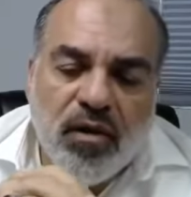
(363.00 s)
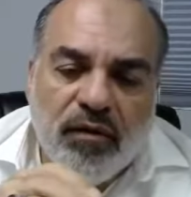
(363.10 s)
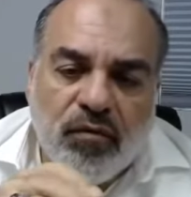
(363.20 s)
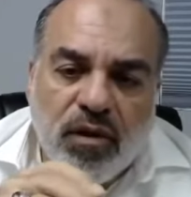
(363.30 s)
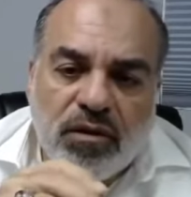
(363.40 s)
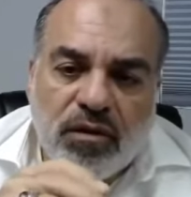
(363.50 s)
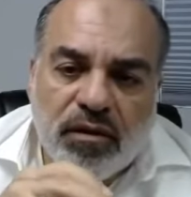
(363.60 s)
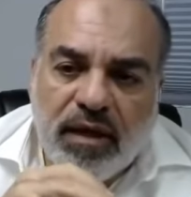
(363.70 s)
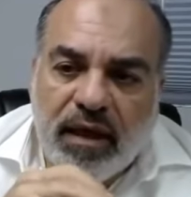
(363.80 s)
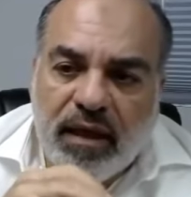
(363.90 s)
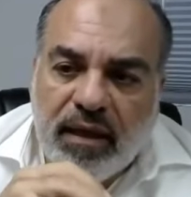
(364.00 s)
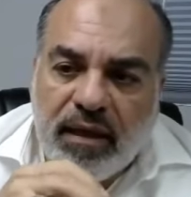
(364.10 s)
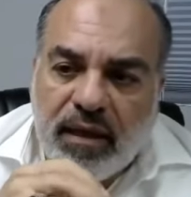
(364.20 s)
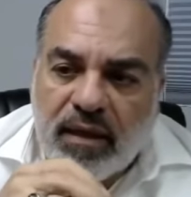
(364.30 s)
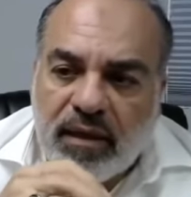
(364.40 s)
I've worked on a
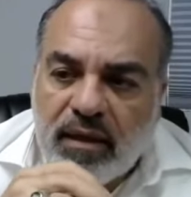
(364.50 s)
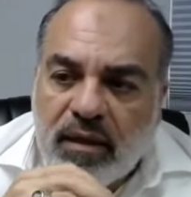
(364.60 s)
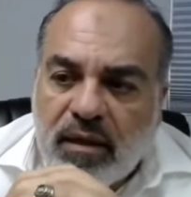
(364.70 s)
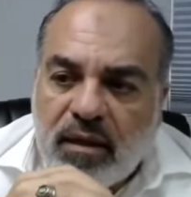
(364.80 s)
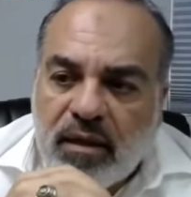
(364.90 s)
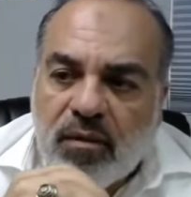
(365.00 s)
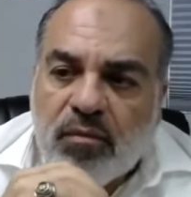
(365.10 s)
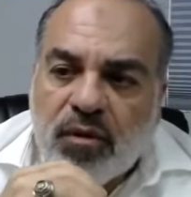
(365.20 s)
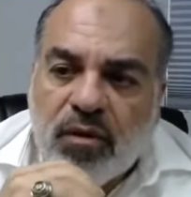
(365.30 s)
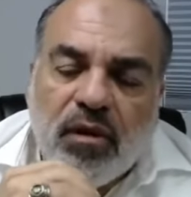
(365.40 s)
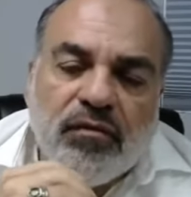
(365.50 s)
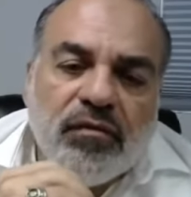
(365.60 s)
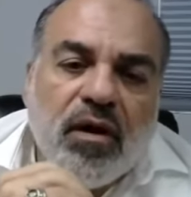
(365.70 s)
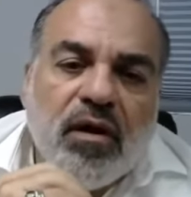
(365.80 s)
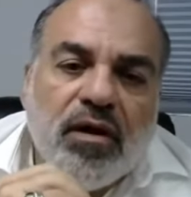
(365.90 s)
number of
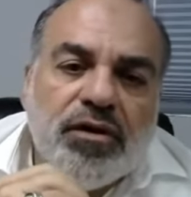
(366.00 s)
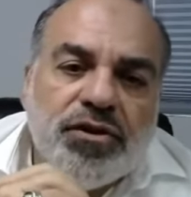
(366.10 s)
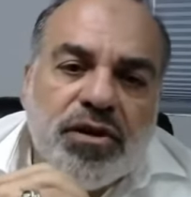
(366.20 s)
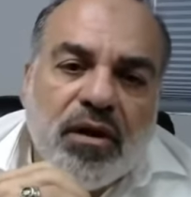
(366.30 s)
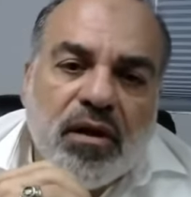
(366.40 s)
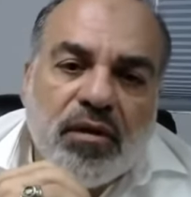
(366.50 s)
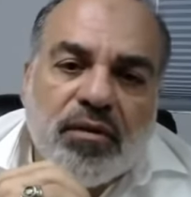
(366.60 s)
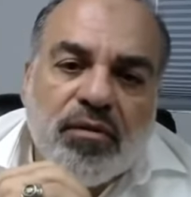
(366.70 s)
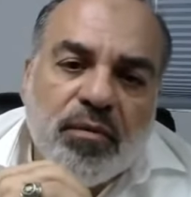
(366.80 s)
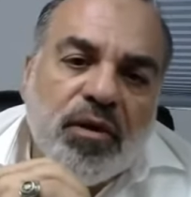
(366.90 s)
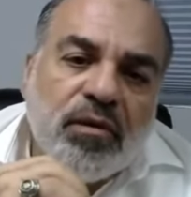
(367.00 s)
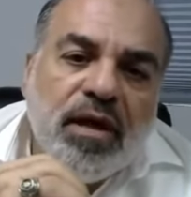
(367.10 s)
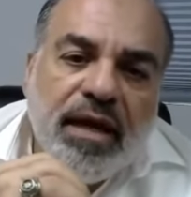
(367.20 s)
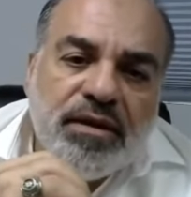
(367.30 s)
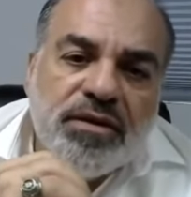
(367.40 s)
large criminal
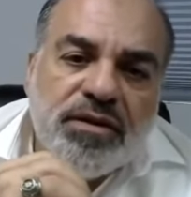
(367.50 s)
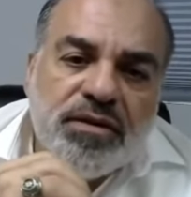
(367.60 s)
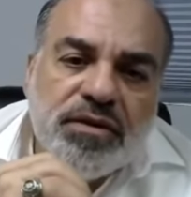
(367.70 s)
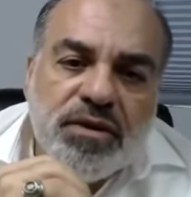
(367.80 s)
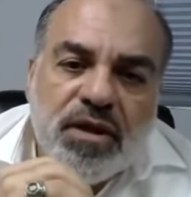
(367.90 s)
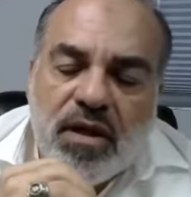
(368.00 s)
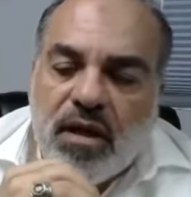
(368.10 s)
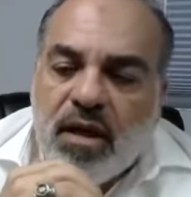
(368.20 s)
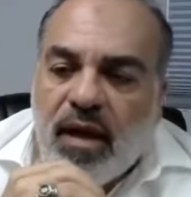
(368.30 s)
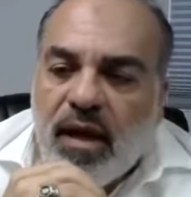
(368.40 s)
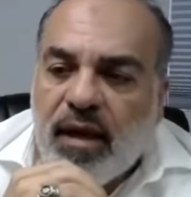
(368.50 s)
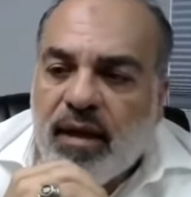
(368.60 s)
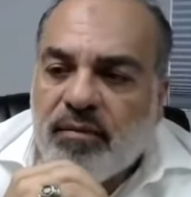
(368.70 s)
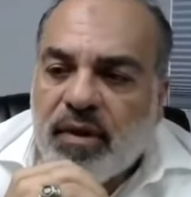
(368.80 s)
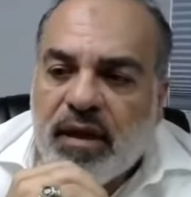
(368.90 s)
cases.
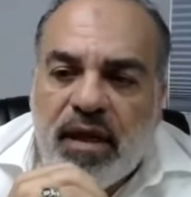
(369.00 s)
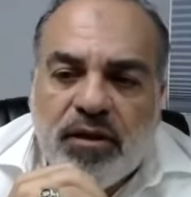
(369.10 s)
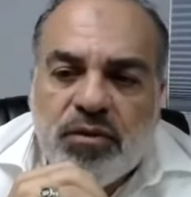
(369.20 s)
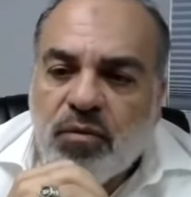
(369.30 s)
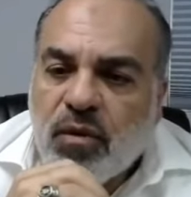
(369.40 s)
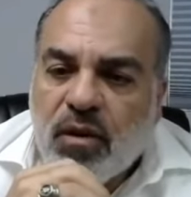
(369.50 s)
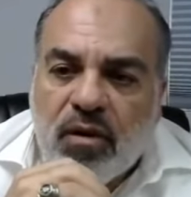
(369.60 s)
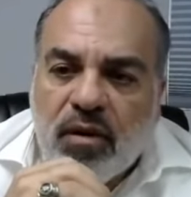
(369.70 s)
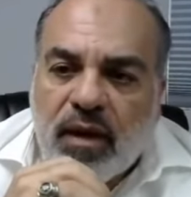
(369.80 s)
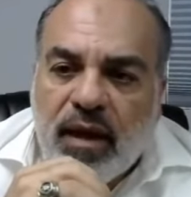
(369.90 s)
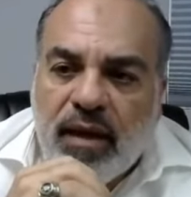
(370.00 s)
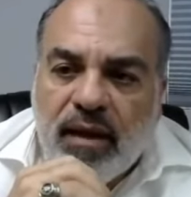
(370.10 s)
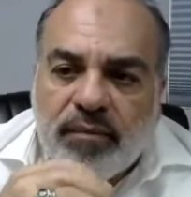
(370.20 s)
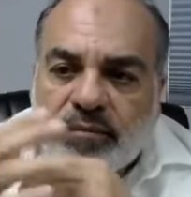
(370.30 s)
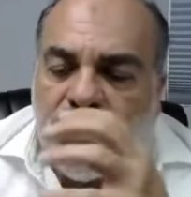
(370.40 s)
And I do work,
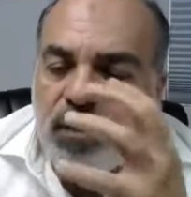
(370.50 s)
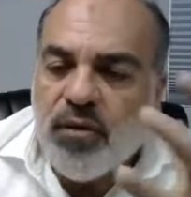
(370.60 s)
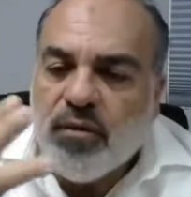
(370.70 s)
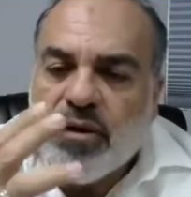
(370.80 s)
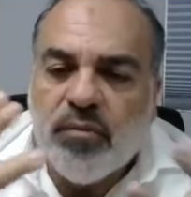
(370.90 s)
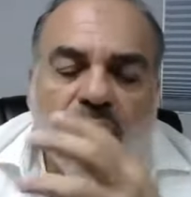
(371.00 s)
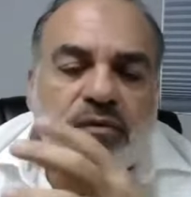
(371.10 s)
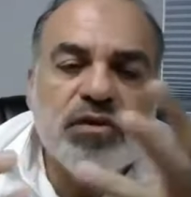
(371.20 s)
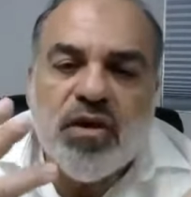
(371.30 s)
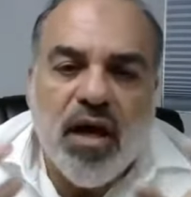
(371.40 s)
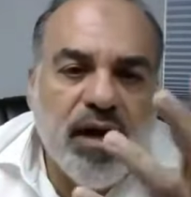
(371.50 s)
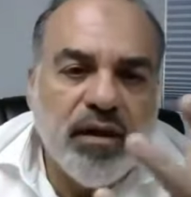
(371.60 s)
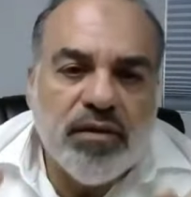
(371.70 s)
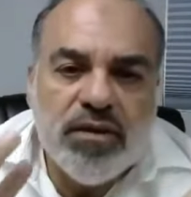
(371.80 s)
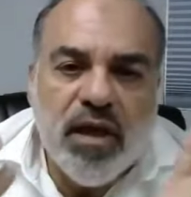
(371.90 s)
in both
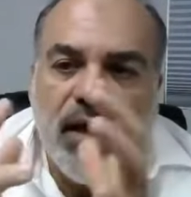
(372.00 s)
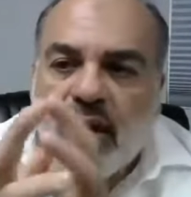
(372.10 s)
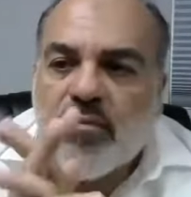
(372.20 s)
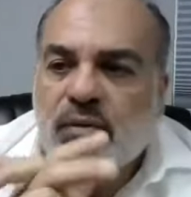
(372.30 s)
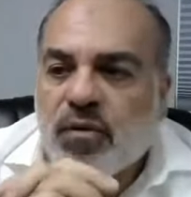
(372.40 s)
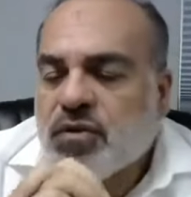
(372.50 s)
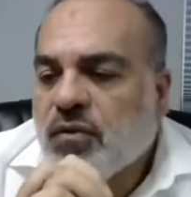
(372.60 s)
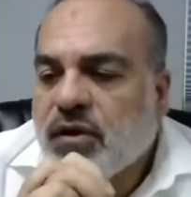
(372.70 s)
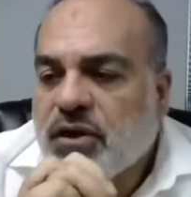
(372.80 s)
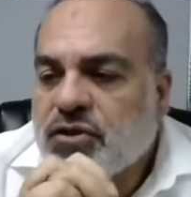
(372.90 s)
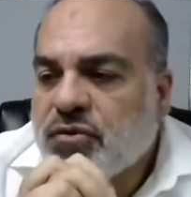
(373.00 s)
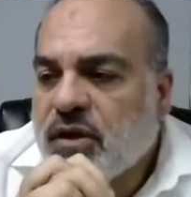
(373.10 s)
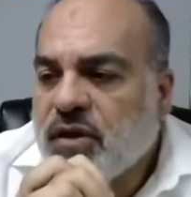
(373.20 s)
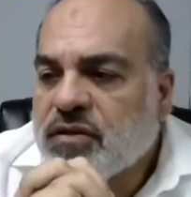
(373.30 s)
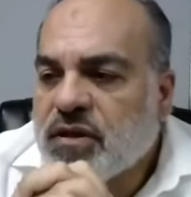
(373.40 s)
sides. Personal
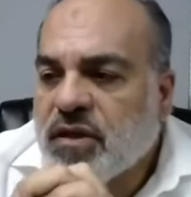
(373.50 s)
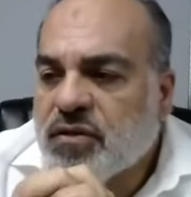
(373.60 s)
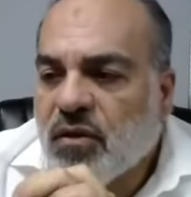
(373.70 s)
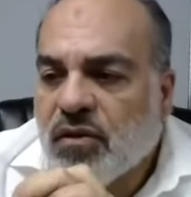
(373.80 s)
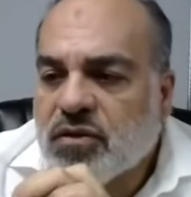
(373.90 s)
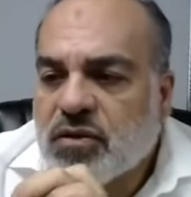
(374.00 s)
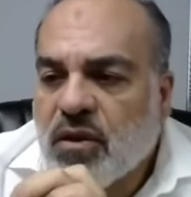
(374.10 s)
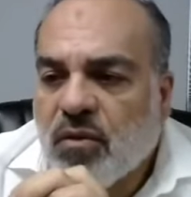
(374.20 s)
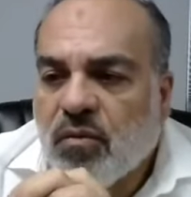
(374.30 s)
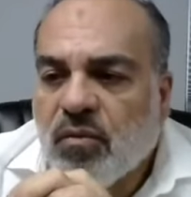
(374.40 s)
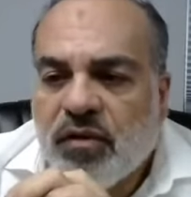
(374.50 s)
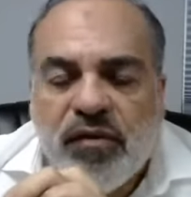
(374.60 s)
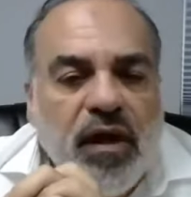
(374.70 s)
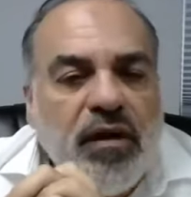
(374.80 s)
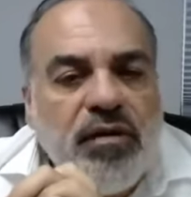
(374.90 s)
injuries is also one of
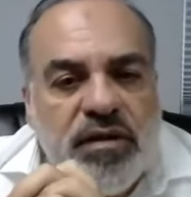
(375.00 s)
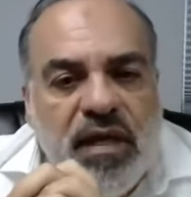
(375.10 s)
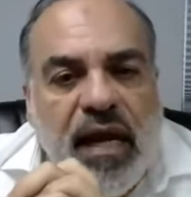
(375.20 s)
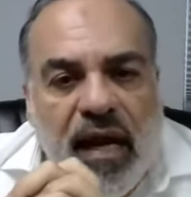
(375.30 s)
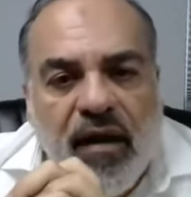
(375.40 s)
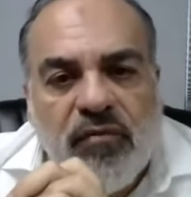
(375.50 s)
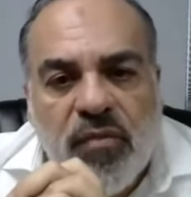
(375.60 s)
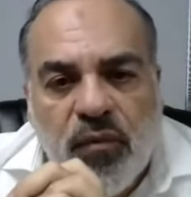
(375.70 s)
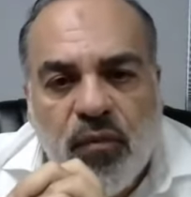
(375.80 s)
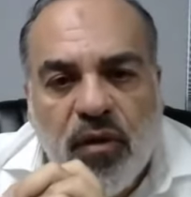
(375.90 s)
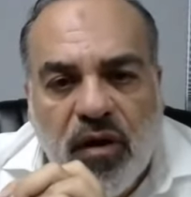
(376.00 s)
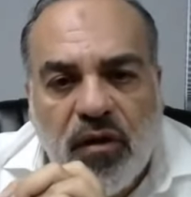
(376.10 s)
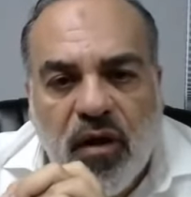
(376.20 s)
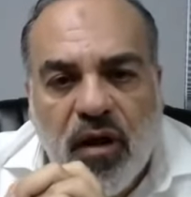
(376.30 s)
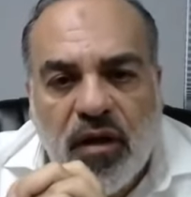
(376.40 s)
the areas that I have been working
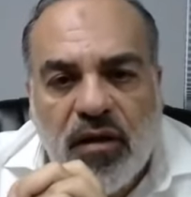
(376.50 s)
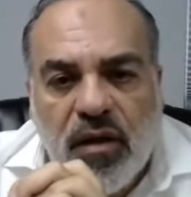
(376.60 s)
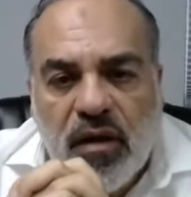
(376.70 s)
on.